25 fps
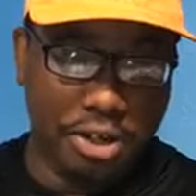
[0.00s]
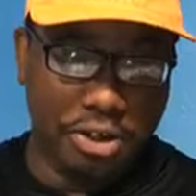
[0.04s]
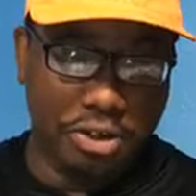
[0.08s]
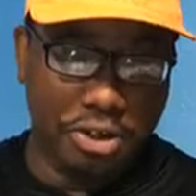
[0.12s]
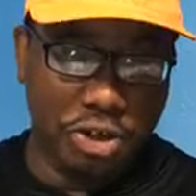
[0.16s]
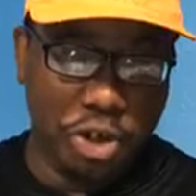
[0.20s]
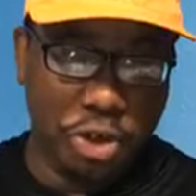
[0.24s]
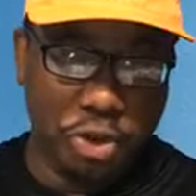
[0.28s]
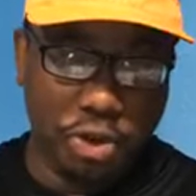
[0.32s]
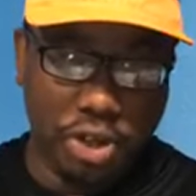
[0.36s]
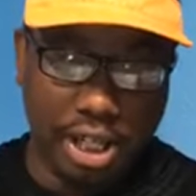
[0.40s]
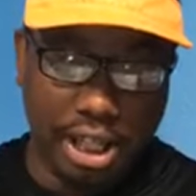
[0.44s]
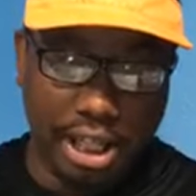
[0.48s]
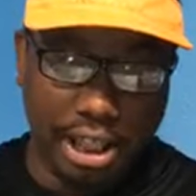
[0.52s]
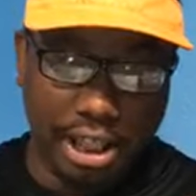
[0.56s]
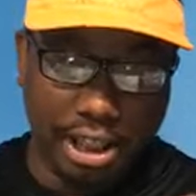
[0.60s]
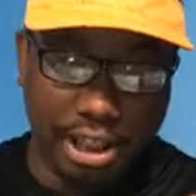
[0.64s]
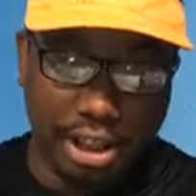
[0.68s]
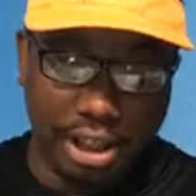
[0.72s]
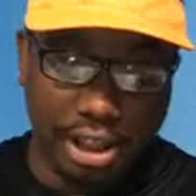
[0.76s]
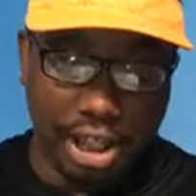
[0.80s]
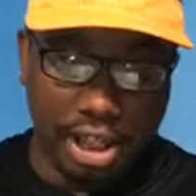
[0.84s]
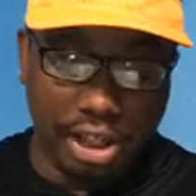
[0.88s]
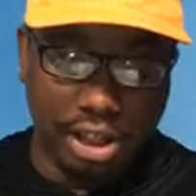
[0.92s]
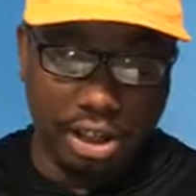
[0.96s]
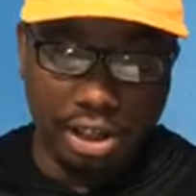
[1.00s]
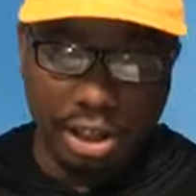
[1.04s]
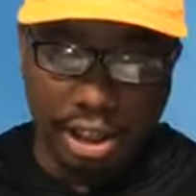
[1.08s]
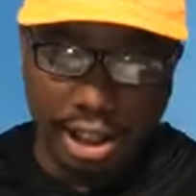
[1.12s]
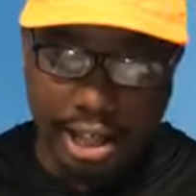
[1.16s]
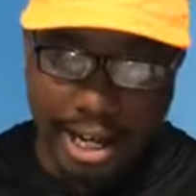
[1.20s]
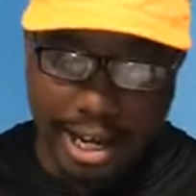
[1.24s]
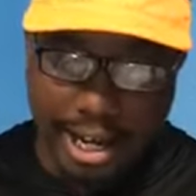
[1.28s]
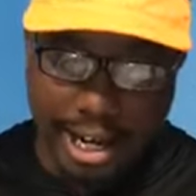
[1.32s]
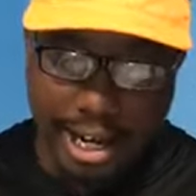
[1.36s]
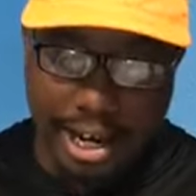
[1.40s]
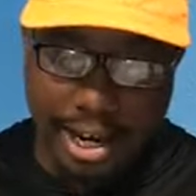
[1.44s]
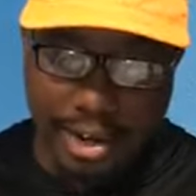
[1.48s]
You can literally
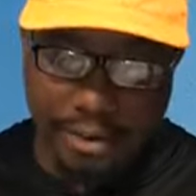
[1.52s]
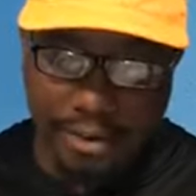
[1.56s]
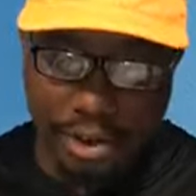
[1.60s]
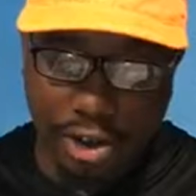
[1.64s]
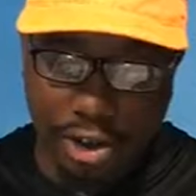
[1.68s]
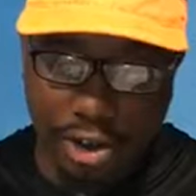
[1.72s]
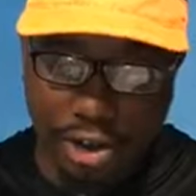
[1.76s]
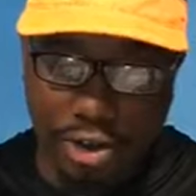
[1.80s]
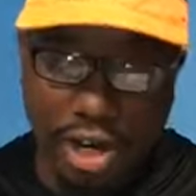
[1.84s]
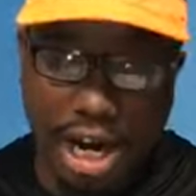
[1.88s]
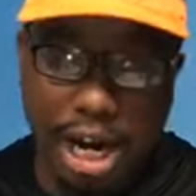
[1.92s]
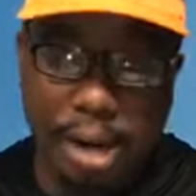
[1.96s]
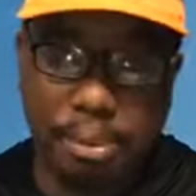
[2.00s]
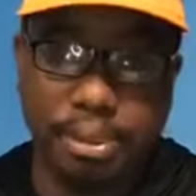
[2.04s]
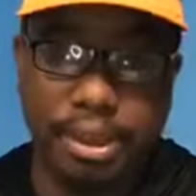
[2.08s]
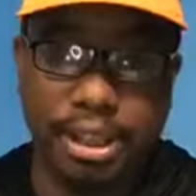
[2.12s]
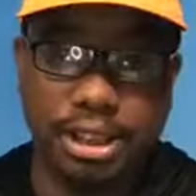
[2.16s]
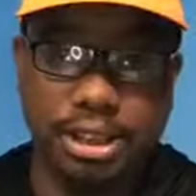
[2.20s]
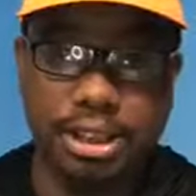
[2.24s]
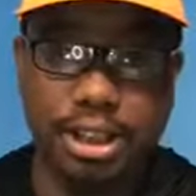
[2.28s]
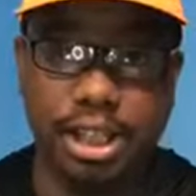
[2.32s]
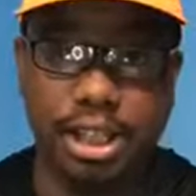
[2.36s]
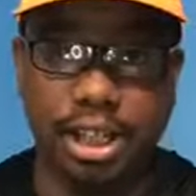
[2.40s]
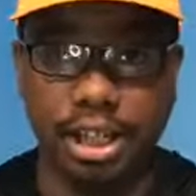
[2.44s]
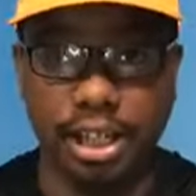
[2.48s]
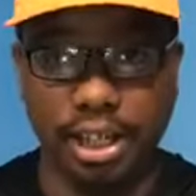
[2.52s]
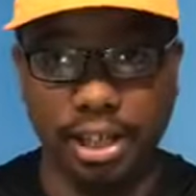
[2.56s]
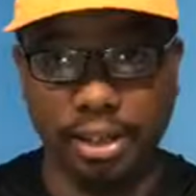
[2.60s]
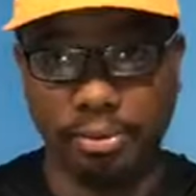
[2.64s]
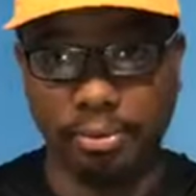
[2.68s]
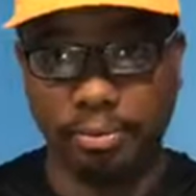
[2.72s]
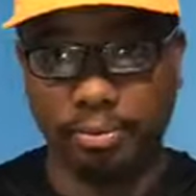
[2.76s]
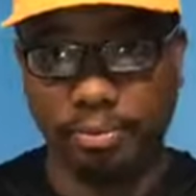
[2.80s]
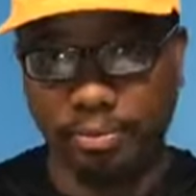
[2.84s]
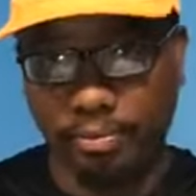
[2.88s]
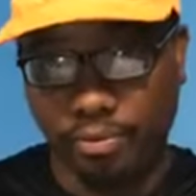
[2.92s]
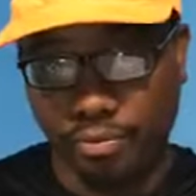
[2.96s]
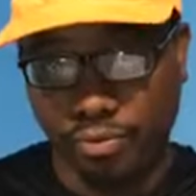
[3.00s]
have a crappie
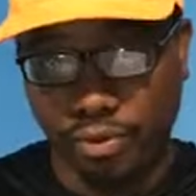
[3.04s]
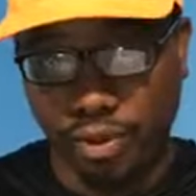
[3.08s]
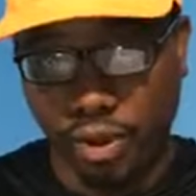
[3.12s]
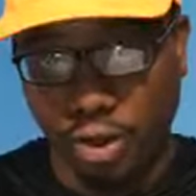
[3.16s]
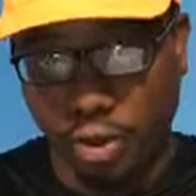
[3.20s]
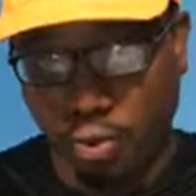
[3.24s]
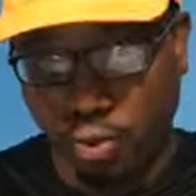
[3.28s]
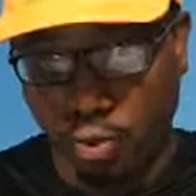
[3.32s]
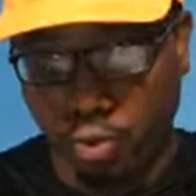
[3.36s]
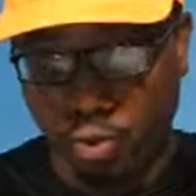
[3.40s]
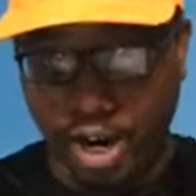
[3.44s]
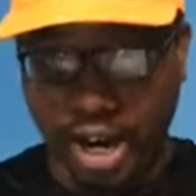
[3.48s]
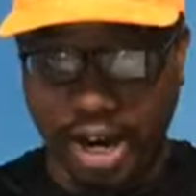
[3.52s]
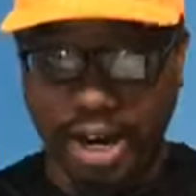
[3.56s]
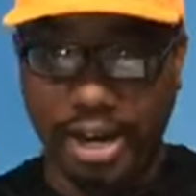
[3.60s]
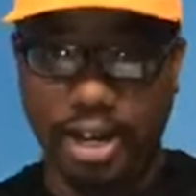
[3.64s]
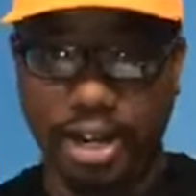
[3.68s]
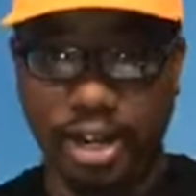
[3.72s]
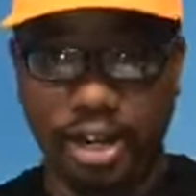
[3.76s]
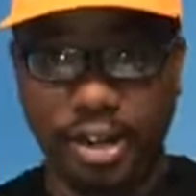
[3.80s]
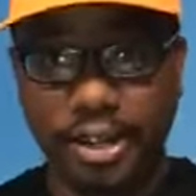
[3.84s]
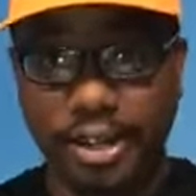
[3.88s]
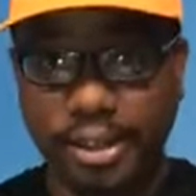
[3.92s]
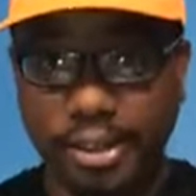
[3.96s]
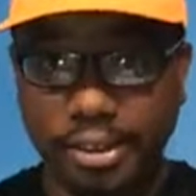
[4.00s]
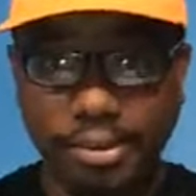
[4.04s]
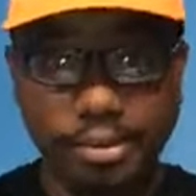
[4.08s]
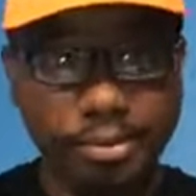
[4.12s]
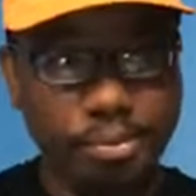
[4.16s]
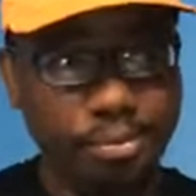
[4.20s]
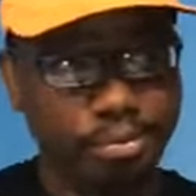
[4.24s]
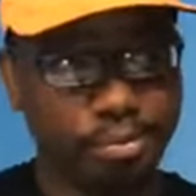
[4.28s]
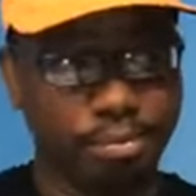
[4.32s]
sitting right here.